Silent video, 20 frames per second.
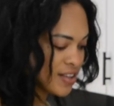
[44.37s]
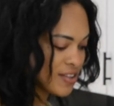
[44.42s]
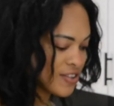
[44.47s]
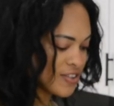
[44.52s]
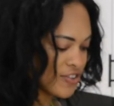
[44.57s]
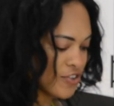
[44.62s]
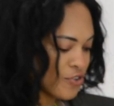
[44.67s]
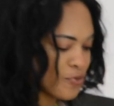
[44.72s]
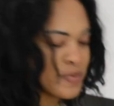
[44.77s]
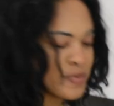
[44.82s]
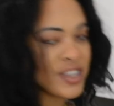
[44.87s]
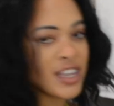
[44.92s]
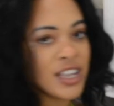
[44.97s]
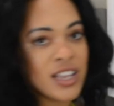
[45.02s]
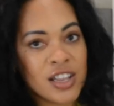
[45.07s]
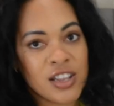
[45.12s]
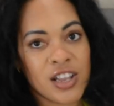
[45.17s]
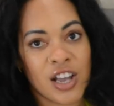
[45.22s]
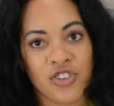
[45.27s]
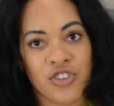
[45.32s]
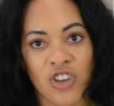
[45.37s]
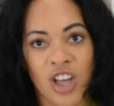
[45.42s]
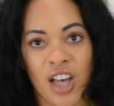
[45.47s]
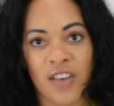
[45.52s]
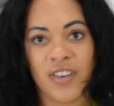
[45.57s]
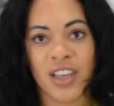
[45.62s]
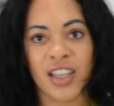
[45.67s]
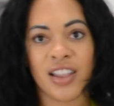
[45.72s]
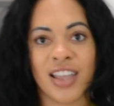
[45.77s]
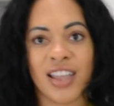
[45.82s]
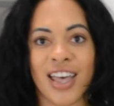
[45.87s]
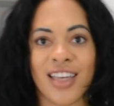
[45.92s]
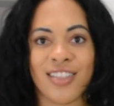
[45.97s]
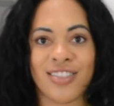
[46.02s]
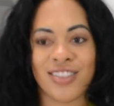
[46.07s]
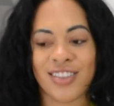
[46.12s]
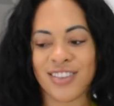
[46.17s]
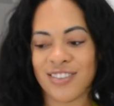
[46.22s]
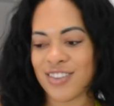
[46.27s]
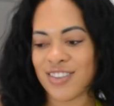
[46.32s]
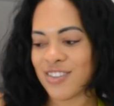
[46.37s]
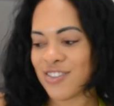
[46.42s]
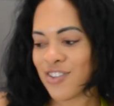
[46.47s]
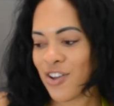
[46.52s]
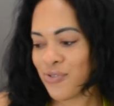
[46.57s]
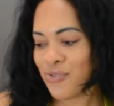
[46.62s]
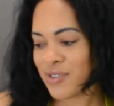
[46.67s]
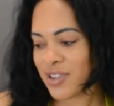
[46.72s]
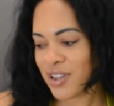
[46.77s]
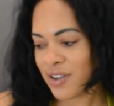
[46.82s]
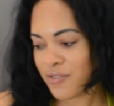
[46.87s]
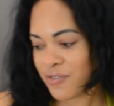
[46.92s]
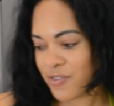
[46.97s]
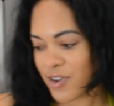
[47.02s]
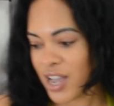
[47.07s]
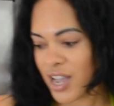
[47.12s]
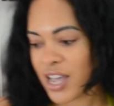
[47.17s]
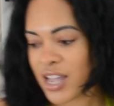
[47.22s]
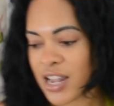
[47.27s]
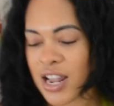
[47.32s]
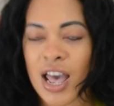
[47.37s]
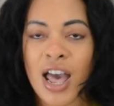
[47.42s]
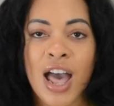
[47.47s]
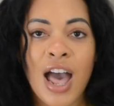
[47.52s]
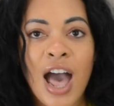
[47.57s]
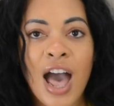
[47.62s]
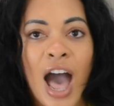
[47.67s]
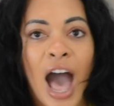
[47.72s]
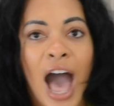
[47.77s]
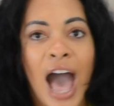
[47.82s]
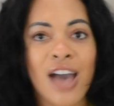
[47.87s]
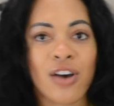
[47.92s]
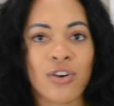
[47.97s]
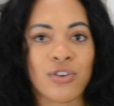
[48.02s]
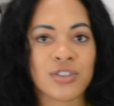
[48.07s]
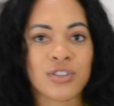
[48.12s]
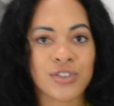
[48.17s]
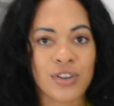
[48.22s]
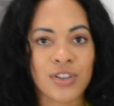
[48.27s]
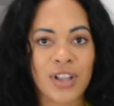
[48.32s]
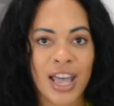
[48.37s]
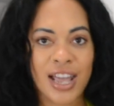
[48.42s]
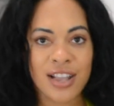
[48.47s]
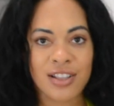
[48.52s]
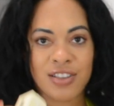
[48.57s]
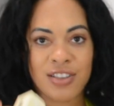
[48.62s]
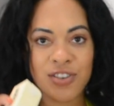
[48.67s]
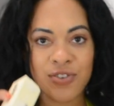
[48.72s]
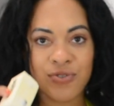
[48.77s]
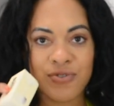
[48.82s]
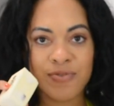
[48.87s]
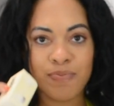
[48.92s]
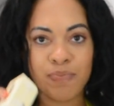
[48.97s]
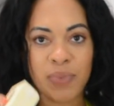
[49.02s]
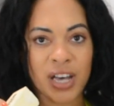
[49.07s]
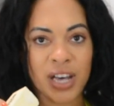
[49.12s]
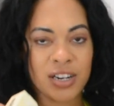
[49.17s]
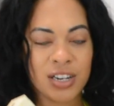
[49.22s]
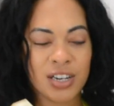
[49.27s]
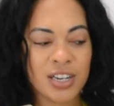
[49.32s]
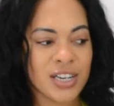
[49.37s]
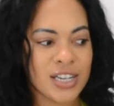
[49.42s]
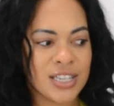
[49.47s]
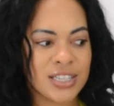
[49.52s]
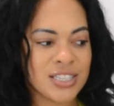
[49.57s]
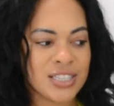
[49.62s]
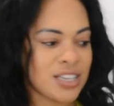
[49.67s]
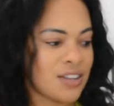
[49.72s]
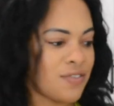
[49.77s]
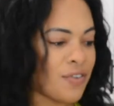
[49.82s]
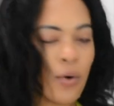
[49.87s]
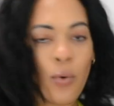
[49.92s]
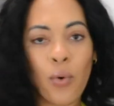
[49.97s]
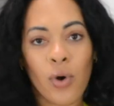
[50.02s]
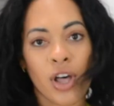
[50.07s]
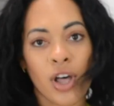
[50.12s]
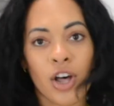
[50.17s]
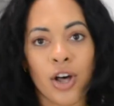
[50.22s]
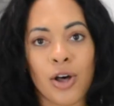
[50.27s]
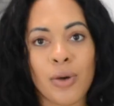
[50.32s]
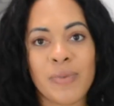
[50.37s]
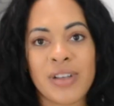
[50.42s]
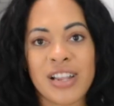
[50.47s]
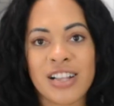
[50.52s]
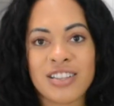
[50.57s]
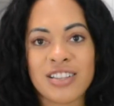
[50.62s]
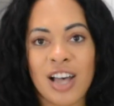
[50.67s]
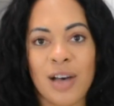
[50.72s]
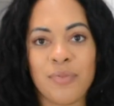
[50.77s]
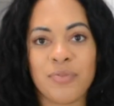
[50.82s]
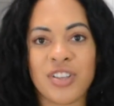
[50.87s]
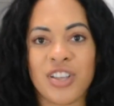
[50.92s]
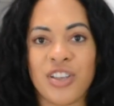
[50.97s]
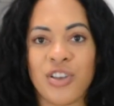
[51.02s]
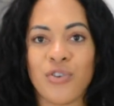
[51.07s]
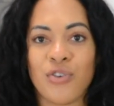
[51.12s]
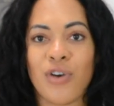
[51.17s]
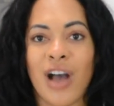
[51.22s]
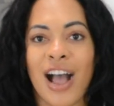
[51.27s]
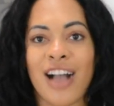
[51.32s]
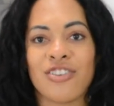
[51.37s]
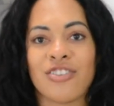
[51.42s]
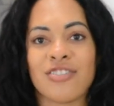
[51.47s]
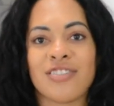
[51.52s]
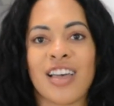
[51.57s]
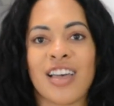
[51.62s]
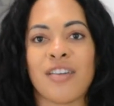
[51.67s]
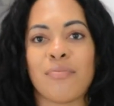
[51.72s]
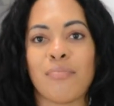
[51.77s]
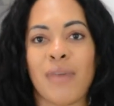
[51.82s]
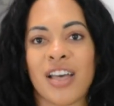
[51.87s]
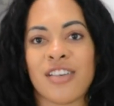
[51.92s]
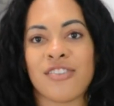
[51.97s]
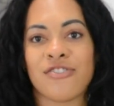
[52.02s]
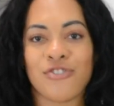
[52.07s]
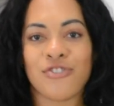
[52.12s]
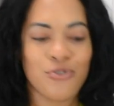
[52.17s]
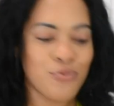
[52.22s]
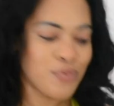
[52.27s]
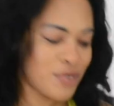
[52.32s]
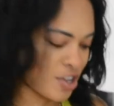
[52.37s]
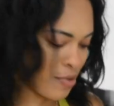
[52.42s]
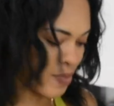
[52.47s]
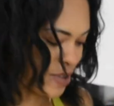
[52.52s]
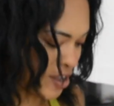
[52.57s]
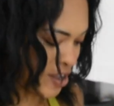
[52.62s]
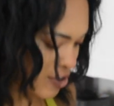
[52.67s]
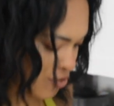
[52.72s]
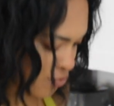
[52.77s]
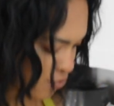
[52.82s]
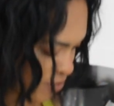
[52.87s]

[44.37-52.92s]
soups in the Dutch oven, and this is no different. I also like to use butter instead of oil, but it's up to you. I just like my soup to be as